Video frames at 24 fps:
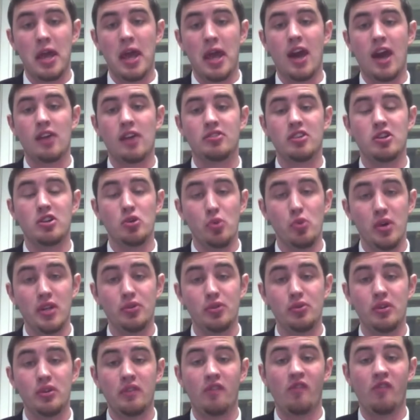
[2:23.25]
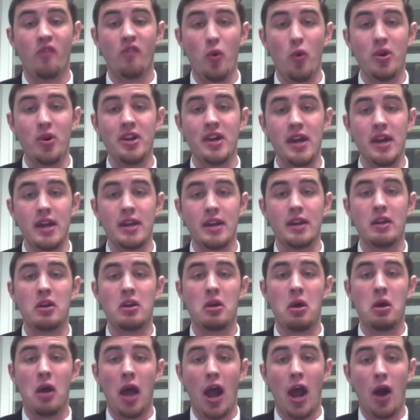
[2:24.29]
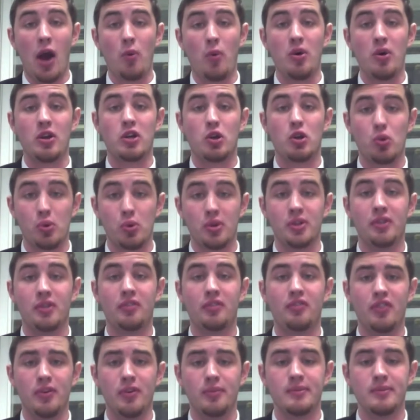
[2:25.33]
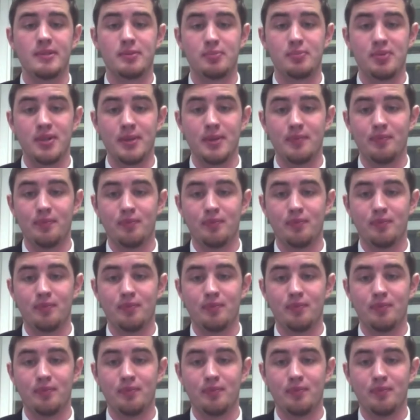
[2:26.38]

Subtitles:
at the New England 48-hour Guerrilla Film Sprint.